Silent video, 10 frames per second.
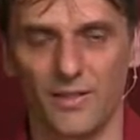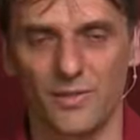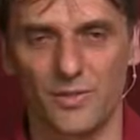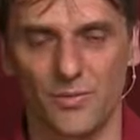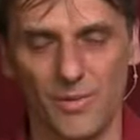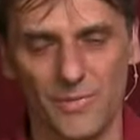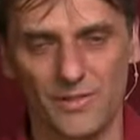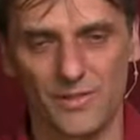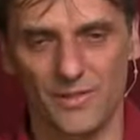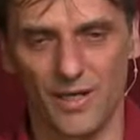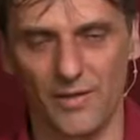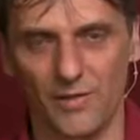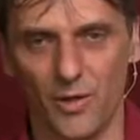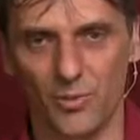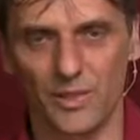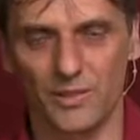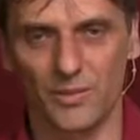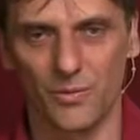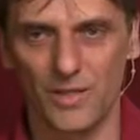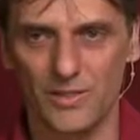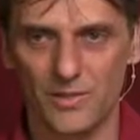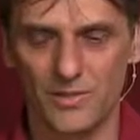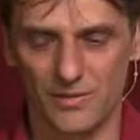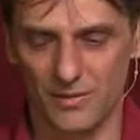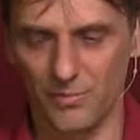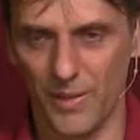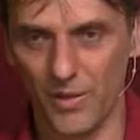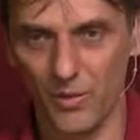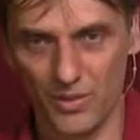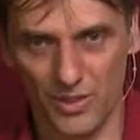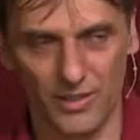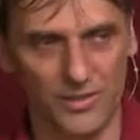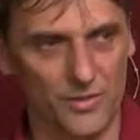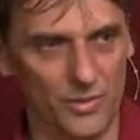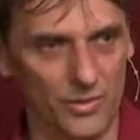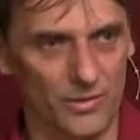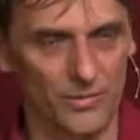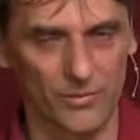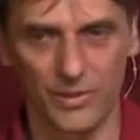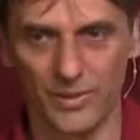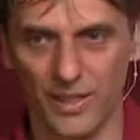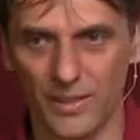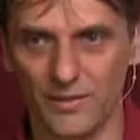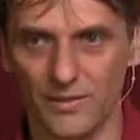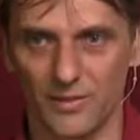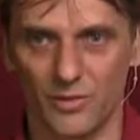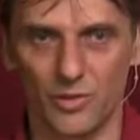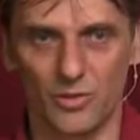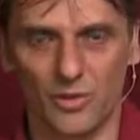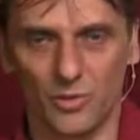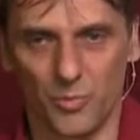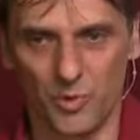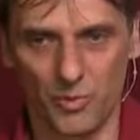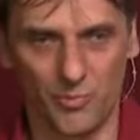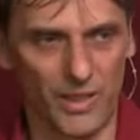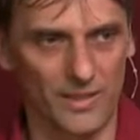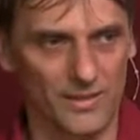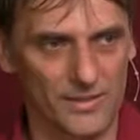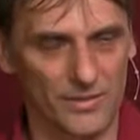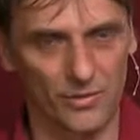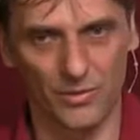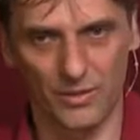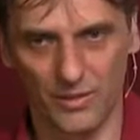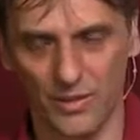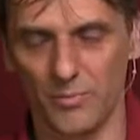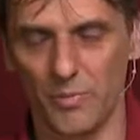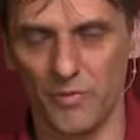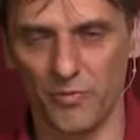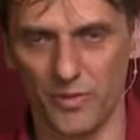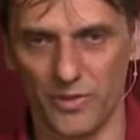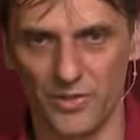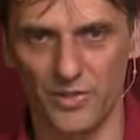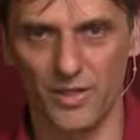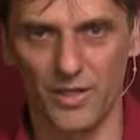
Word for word: So I'm just I have a hope that once the biology in the soil will get into proper balance or in, it will be flourish,